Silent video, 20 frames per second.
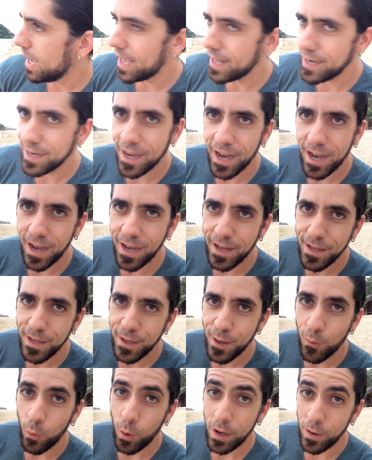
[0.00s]
and
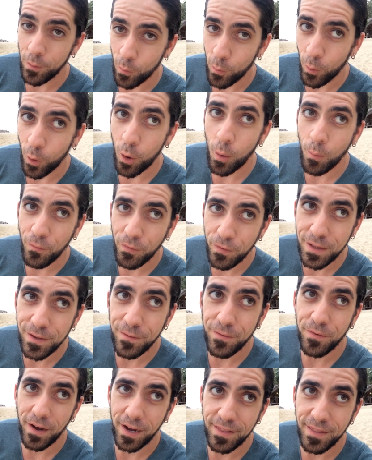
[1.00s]
we will hopefully
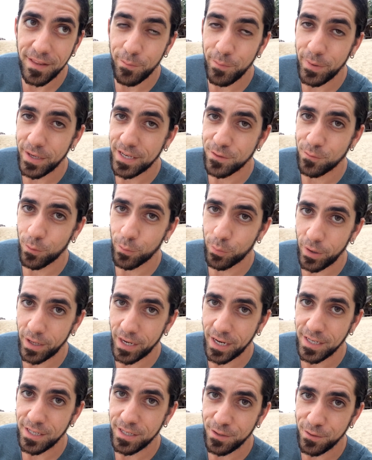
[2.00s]
find them because we're
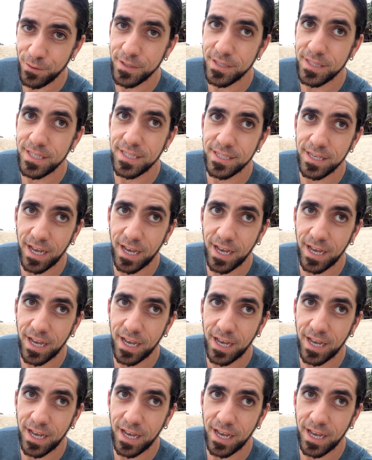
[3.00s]
planning to use these